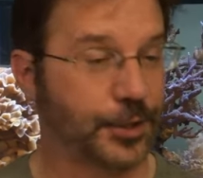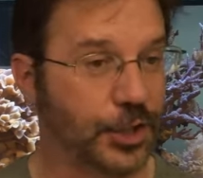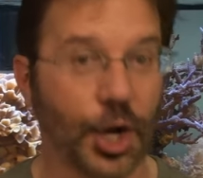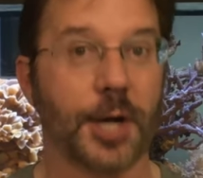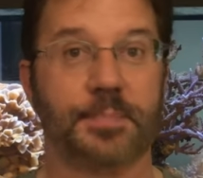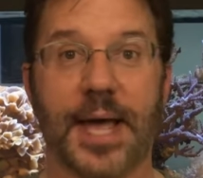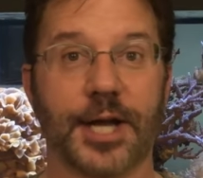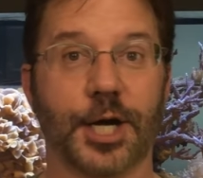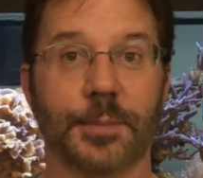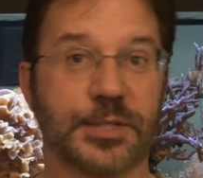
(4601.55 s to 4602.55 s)
got back
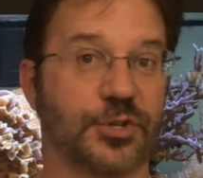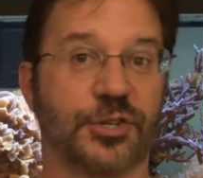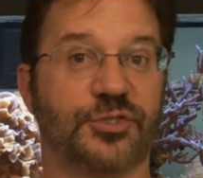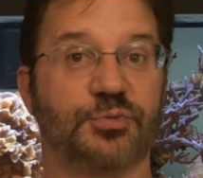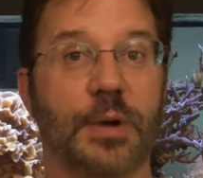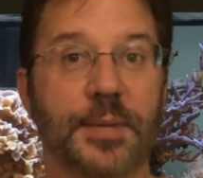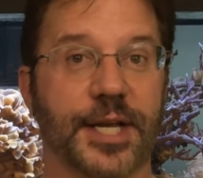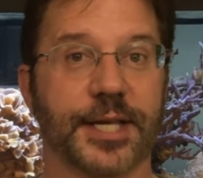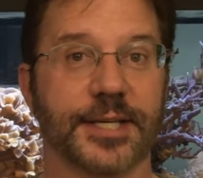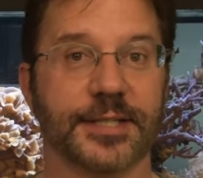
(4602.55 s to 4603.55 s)
up and started swimming
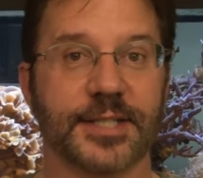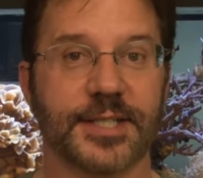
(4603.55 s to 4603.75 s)
again.